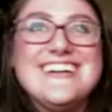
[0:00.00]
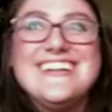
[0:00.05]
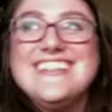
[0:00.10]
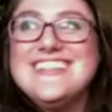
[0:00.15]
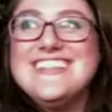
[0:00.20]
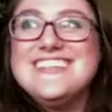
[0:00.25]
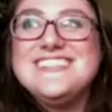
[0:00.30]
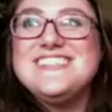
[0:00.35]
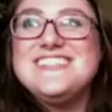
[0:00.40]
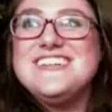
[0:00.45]

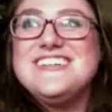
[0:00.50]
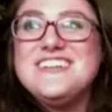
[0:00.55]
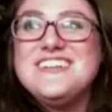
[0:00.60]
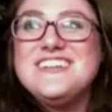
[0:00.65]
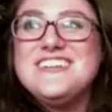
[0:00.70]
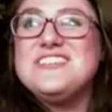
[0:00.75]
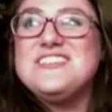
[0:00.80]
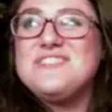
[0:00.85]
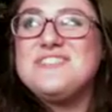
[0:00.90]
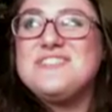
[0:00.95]
this year in
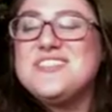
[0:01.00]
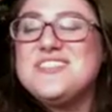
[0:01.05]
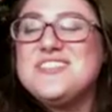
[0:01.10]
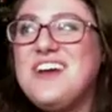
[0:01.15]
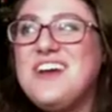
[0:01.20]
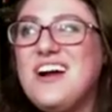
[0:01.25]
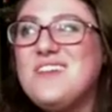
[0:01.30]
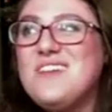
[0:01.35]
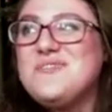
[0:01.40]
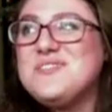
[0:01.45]
the diversity
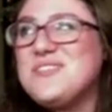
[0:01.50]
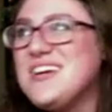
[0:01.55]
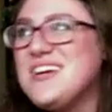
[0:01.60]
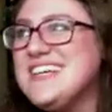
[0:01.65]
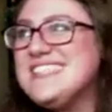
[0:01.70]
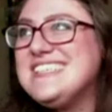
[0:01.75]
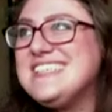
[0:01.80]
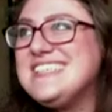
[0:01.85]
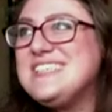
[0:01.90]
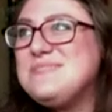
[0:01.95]
arms
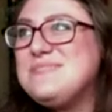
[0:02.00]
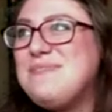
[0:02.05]
race has